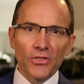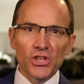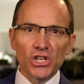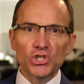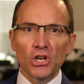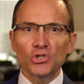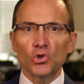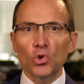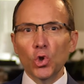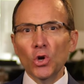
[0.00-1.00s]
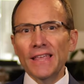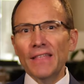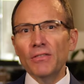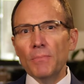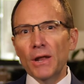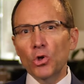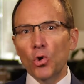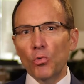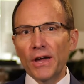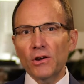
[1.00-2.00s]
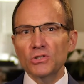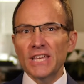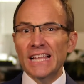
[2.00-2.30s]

The adjuster looked at the medical records